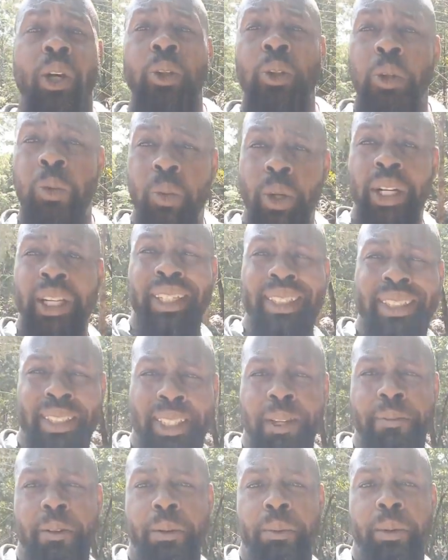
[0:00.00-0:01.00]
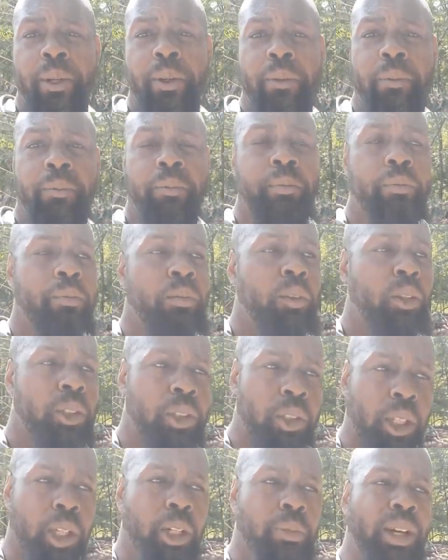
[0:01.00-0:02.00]
to what He has given me.
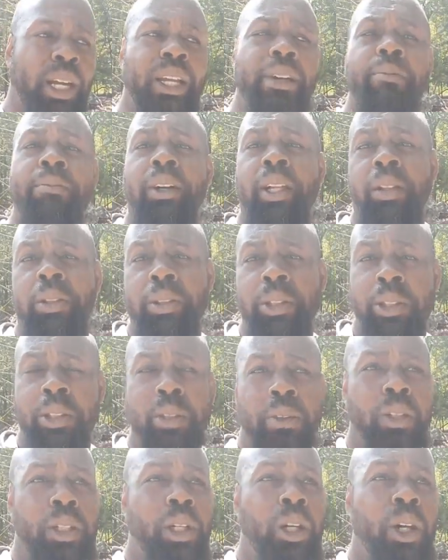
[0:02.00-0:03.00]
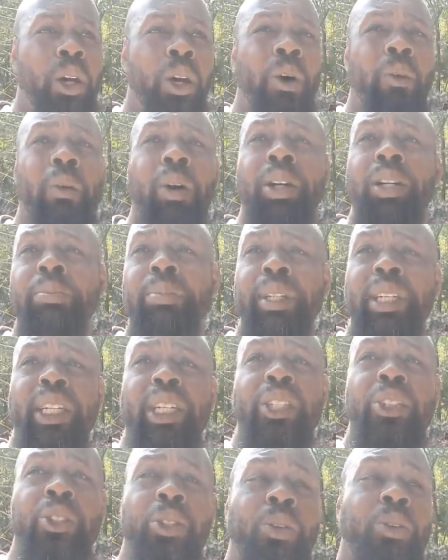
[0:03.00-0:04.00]
Shalom, I am following Yahshua. Welcome
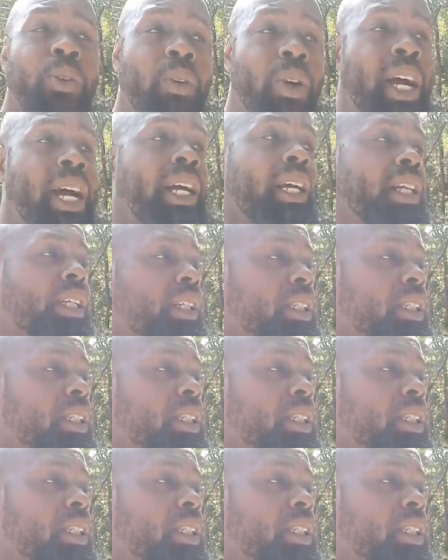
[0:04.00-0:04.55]
again to the Rock.